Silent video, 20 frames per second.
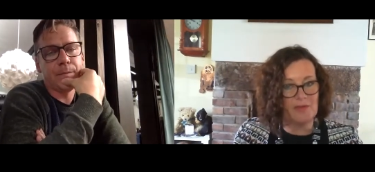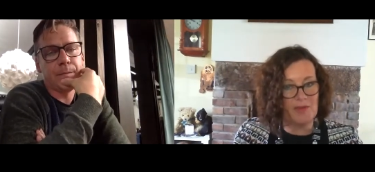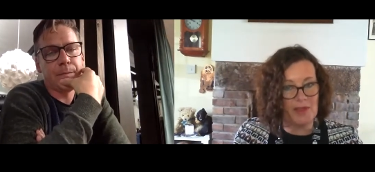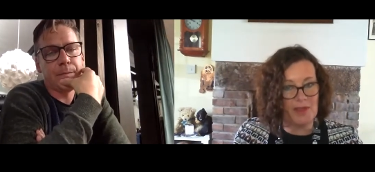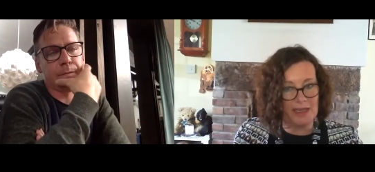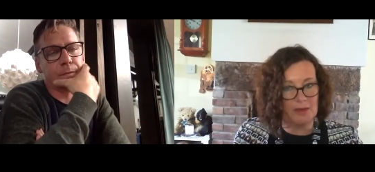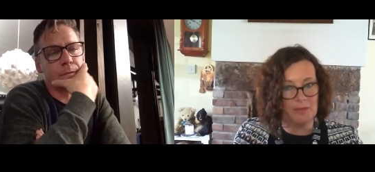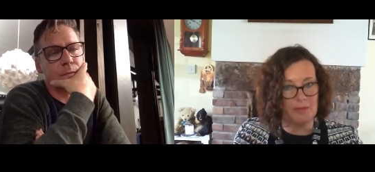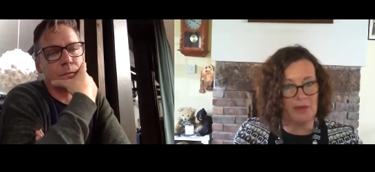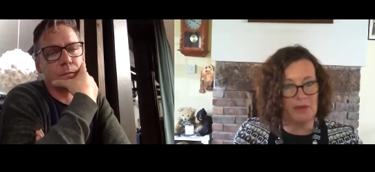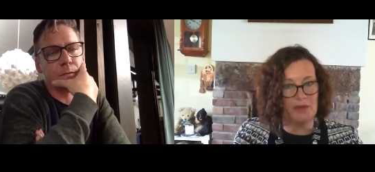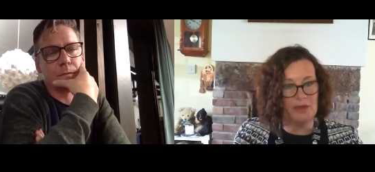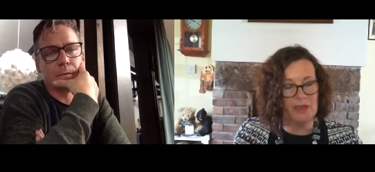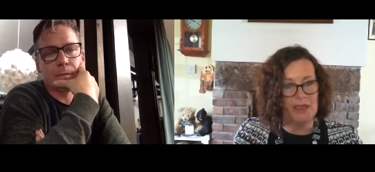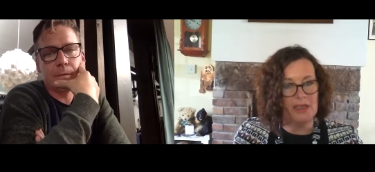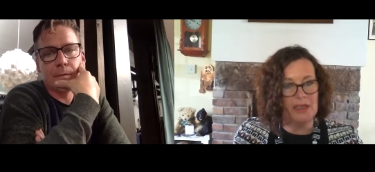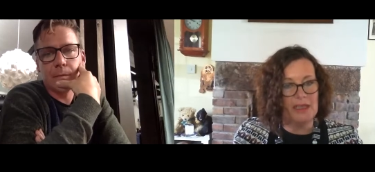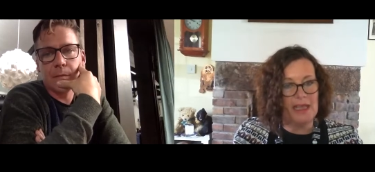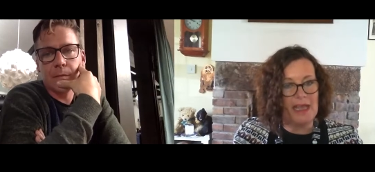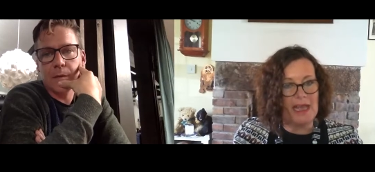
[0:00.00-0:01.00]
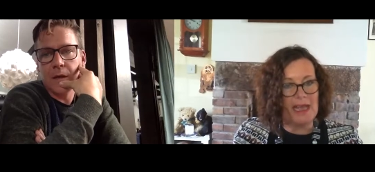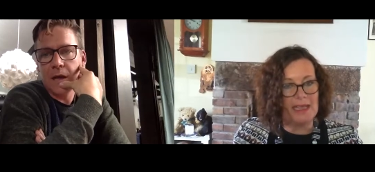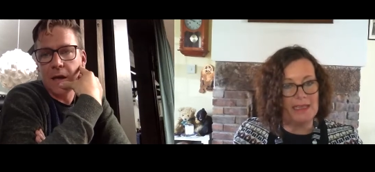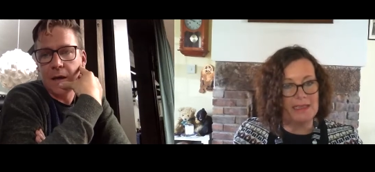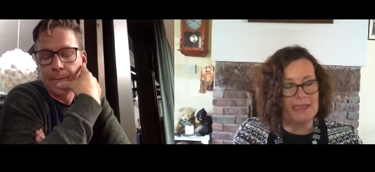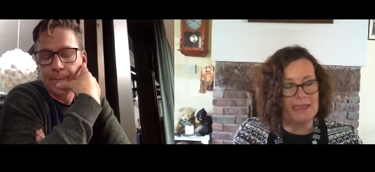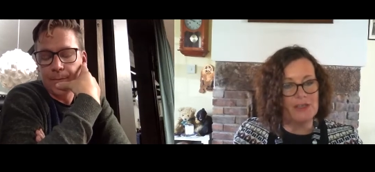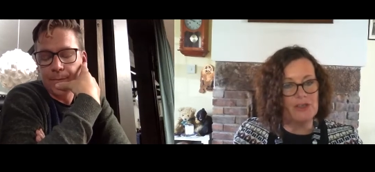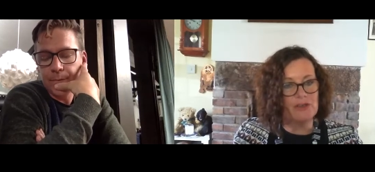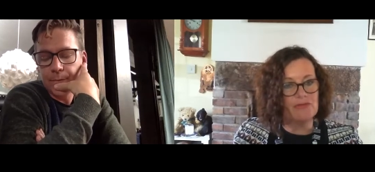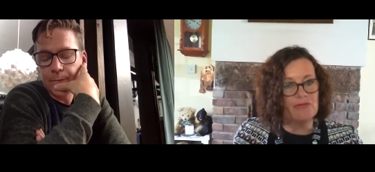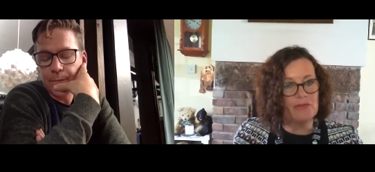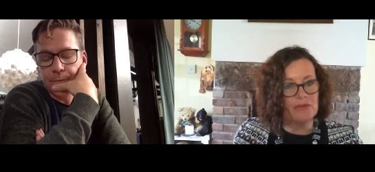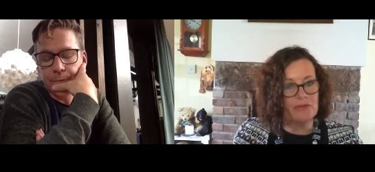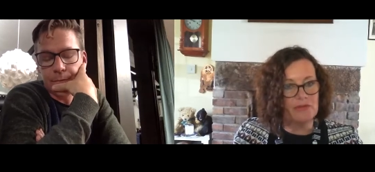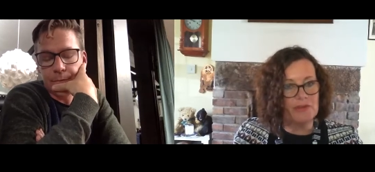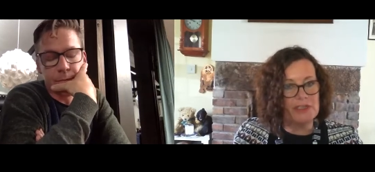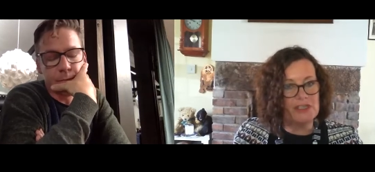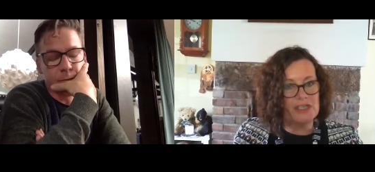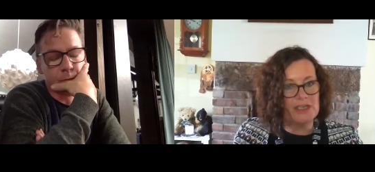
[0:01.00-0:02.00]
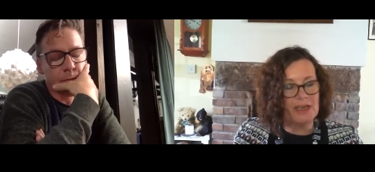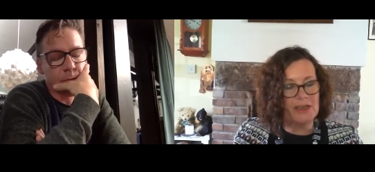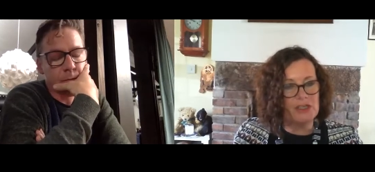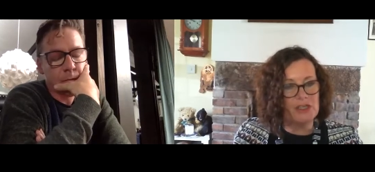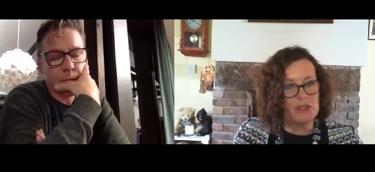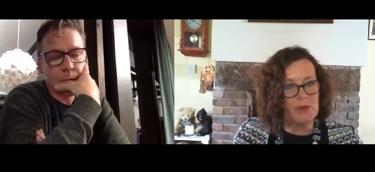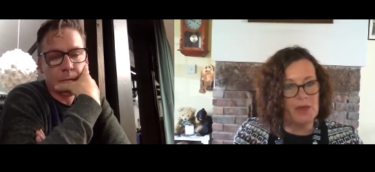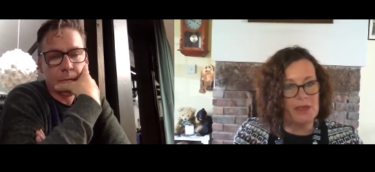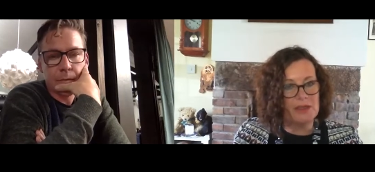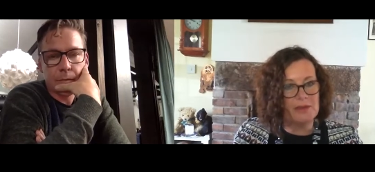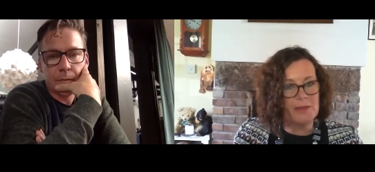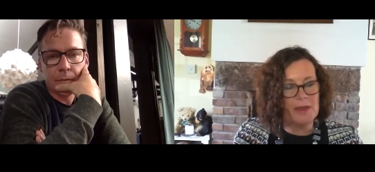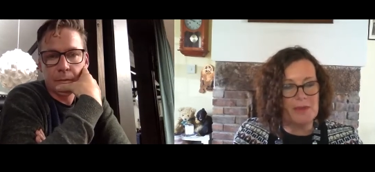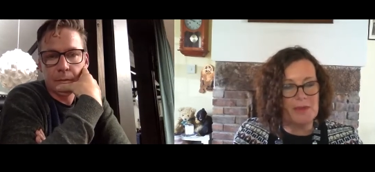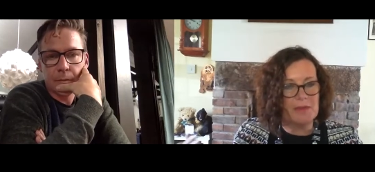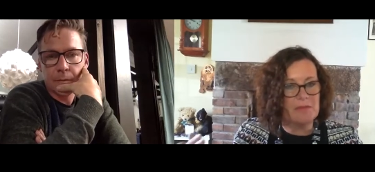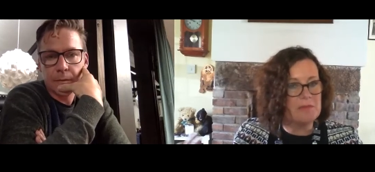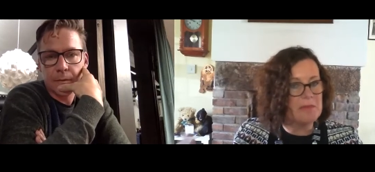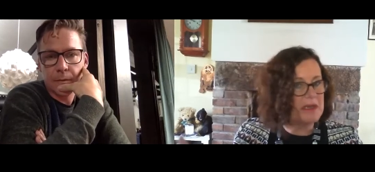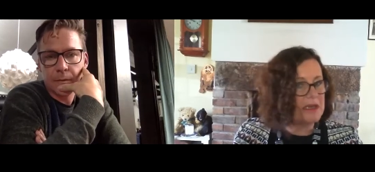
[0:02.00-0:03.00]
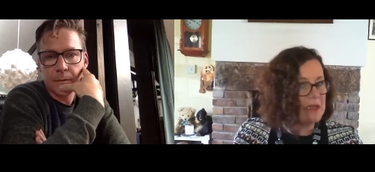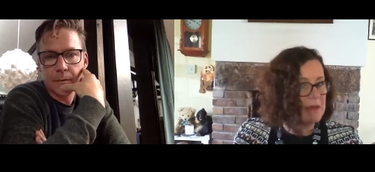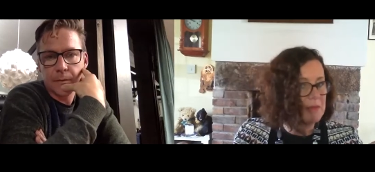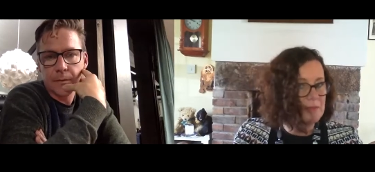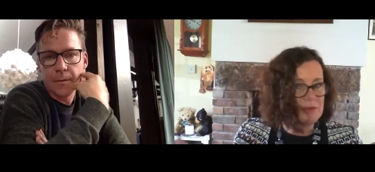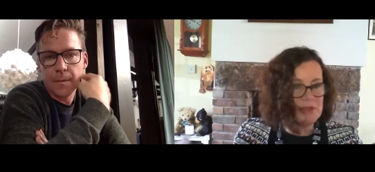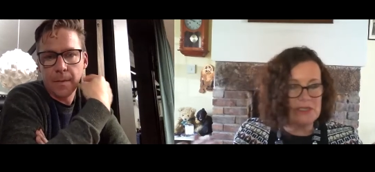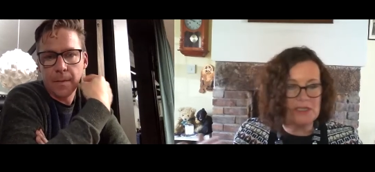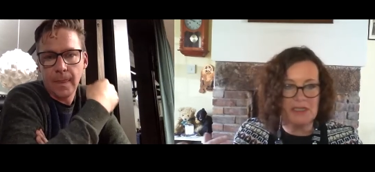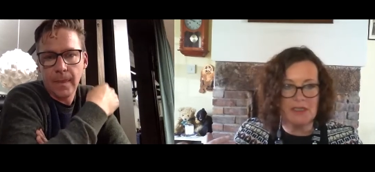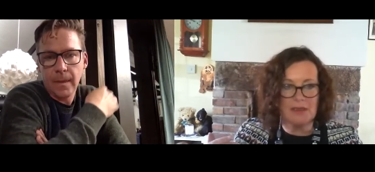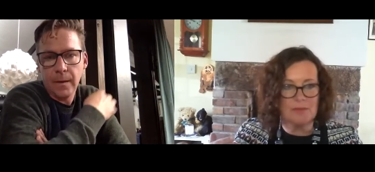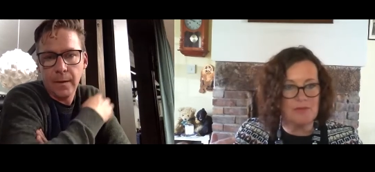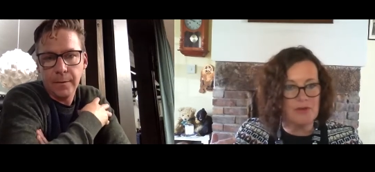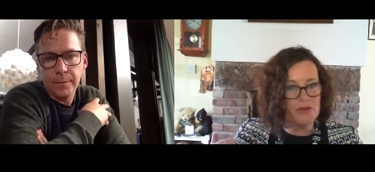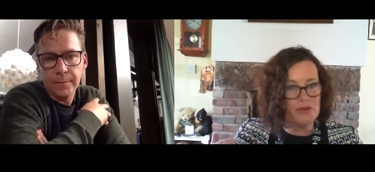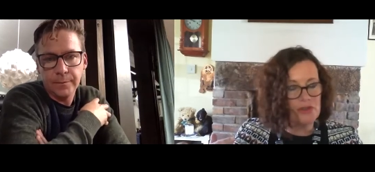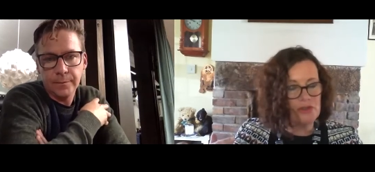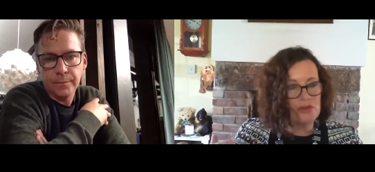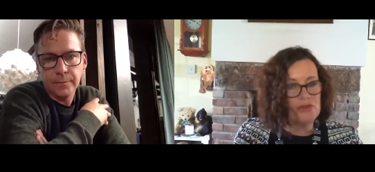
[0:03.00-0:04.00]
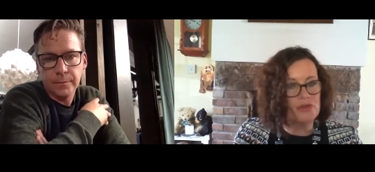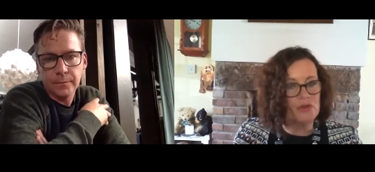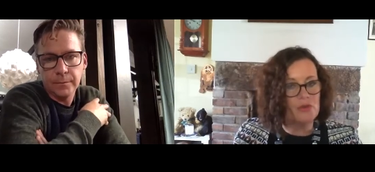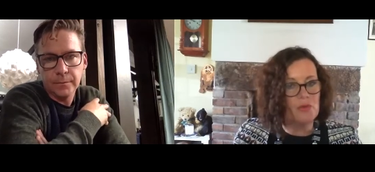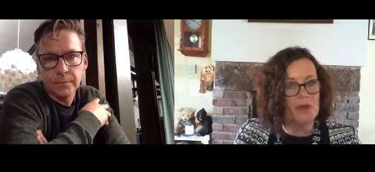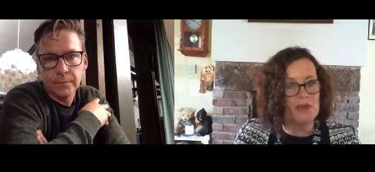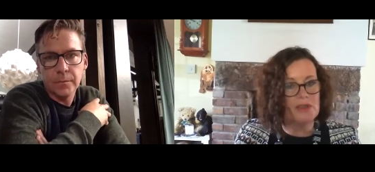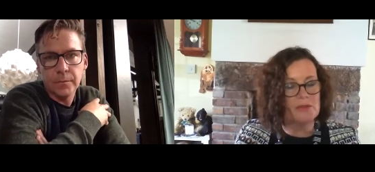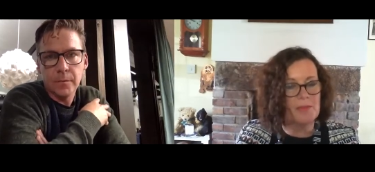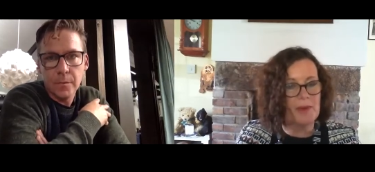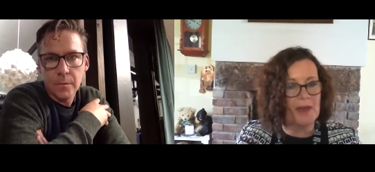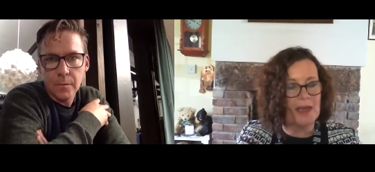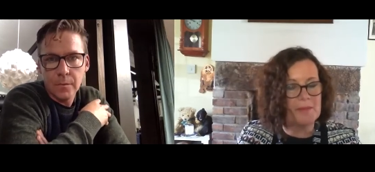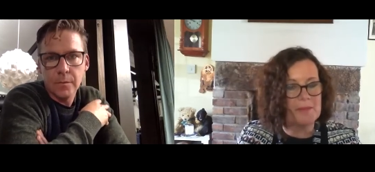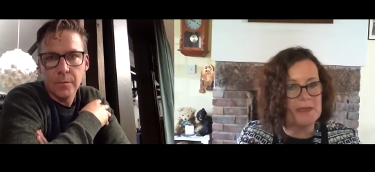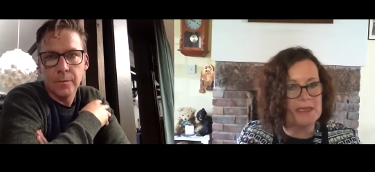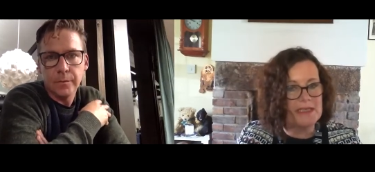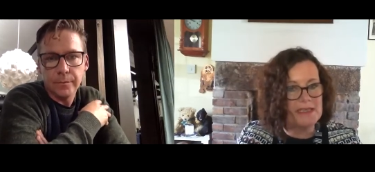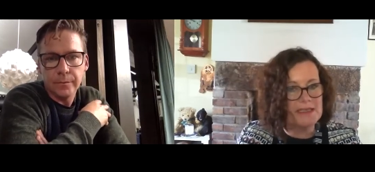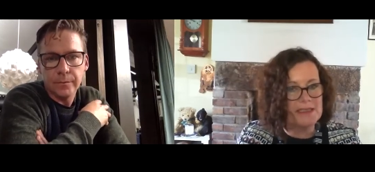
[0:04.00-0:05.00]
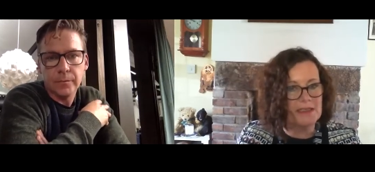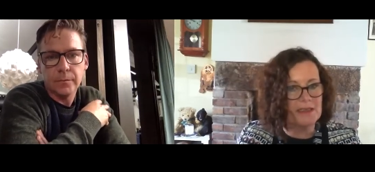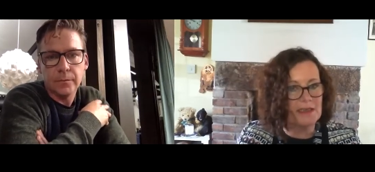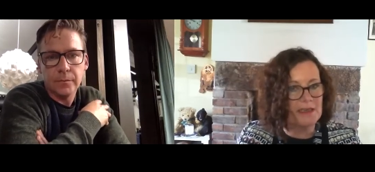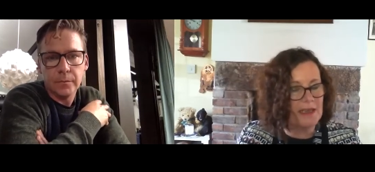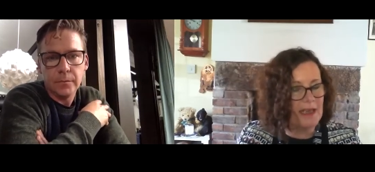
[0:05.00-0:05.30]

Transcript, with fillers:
Speaker 1: available and that you're reaching out to other maybe mini boutique roasters who want to buy beans and